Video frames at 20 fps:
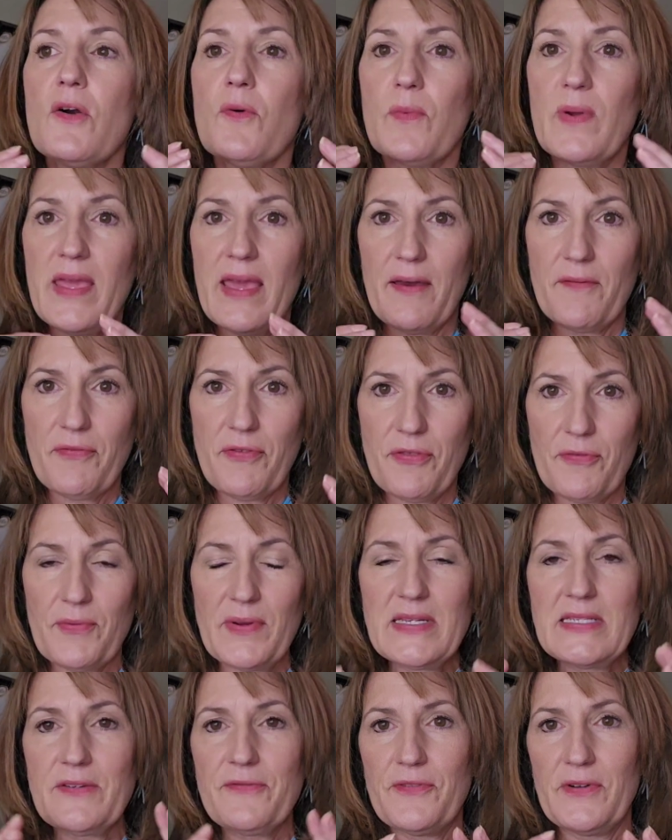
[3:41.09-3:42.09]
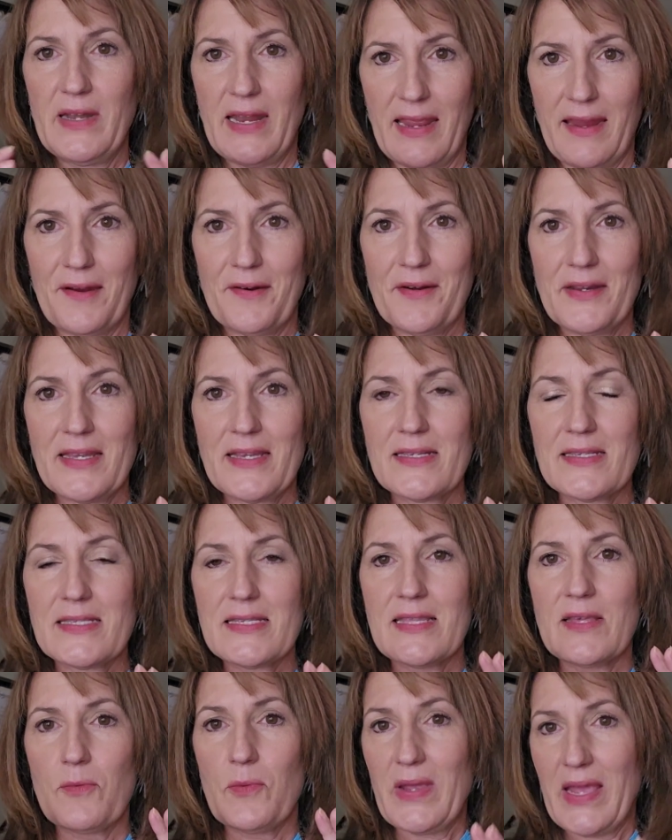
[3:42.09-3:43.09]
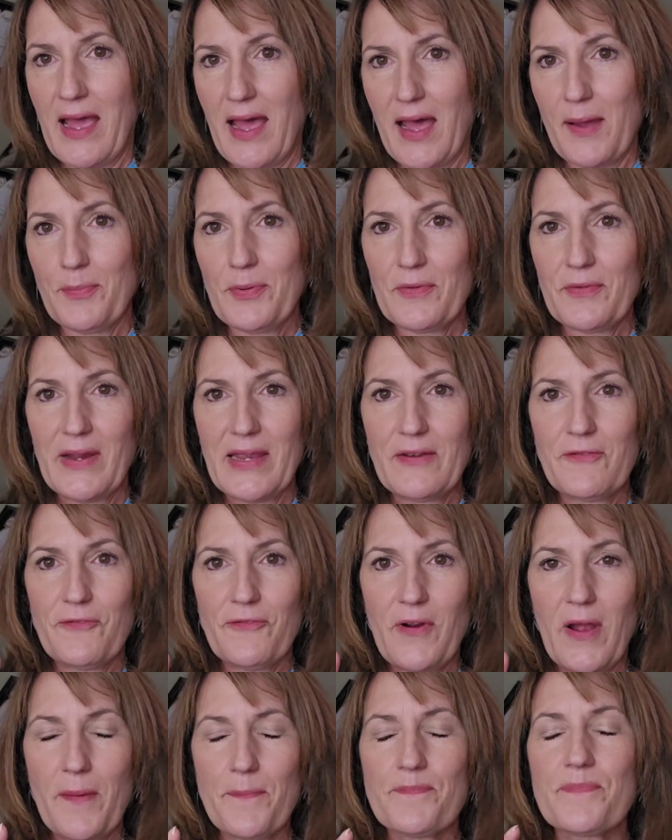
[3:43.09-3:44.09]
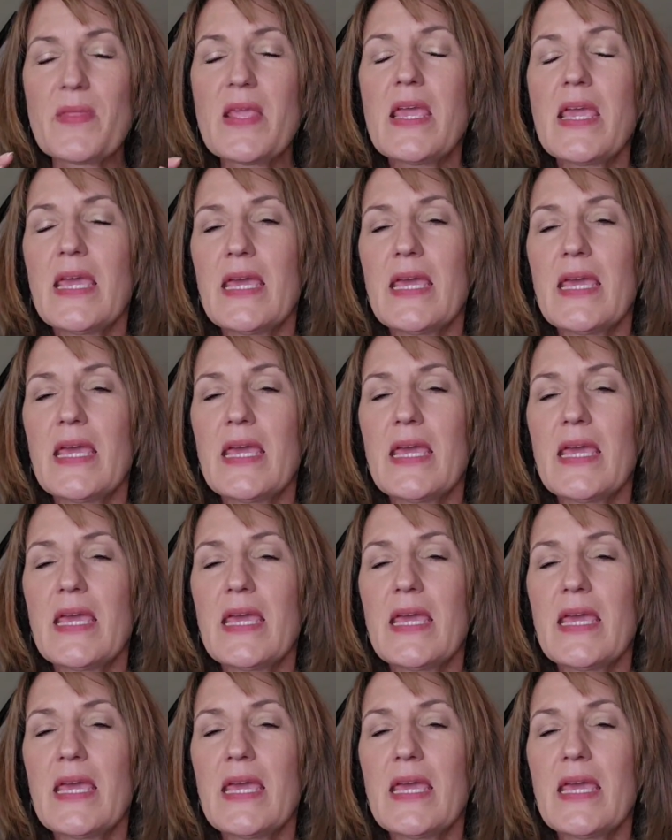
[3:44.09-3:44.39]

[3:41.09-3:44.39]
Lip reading: we have three different areas that we operate from.